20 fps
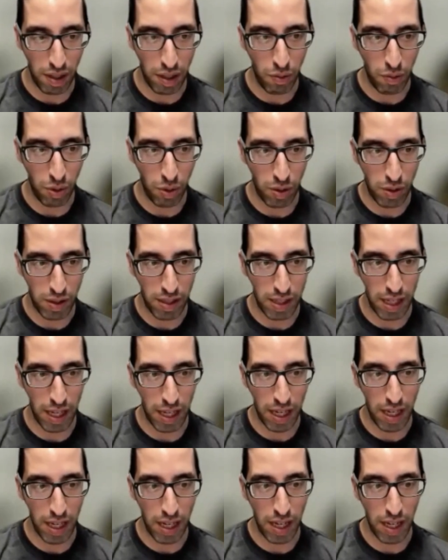would you
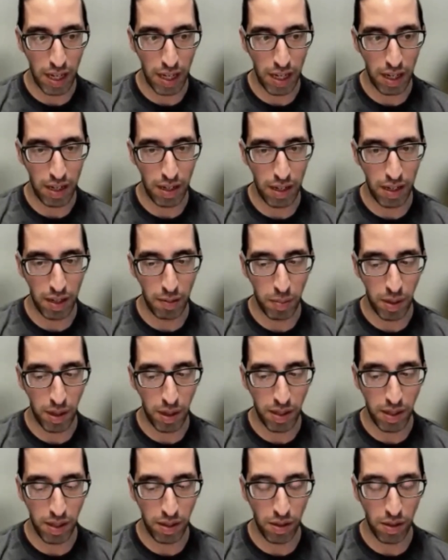say, are the
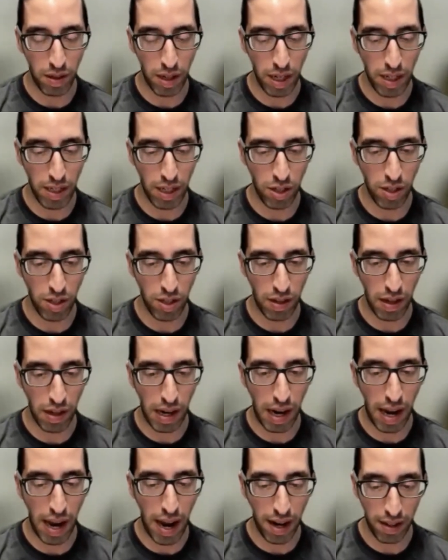parts in the organization that
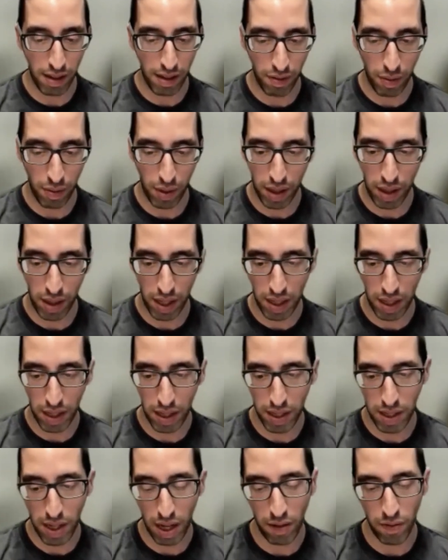are active within this kind of